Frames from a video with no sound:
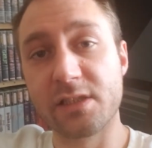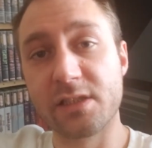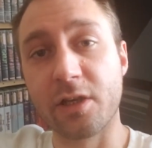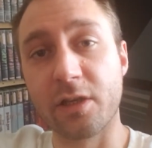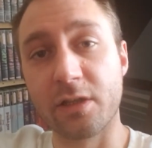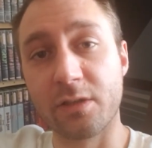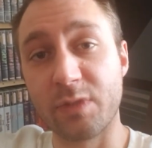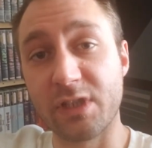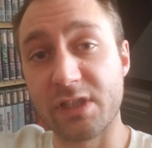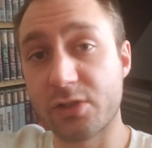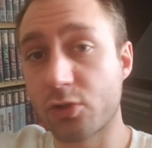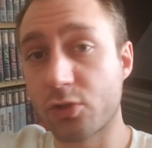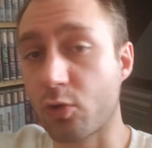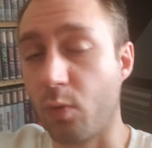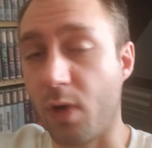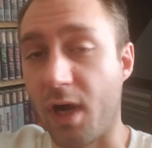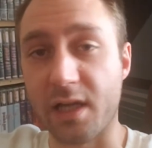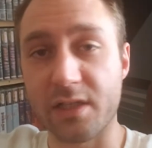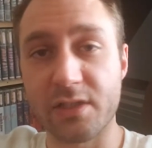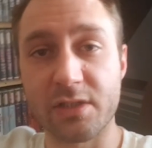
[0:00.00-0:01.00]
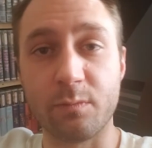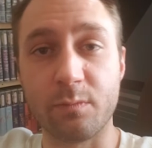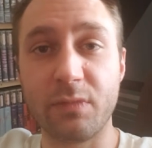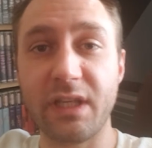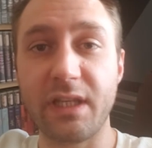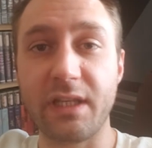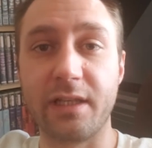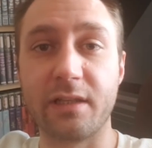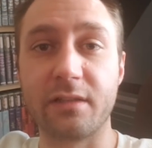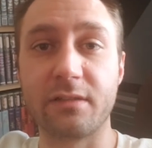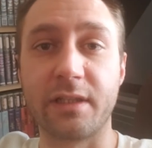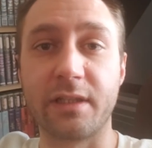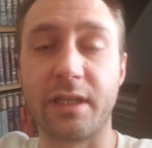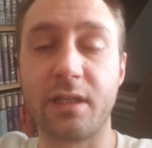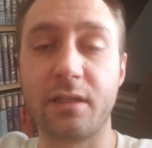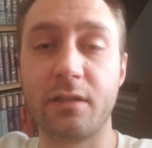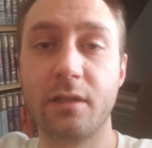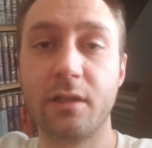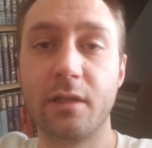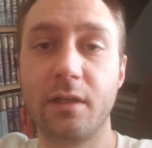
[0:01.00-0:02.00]
is going to be squashed
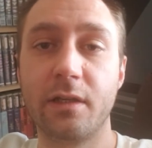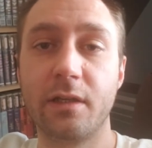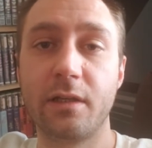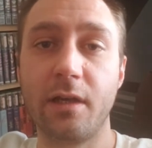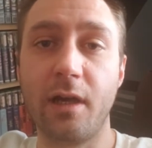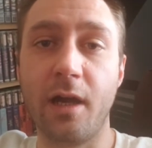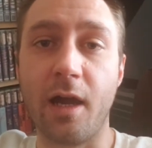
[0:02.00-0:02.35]
immediately,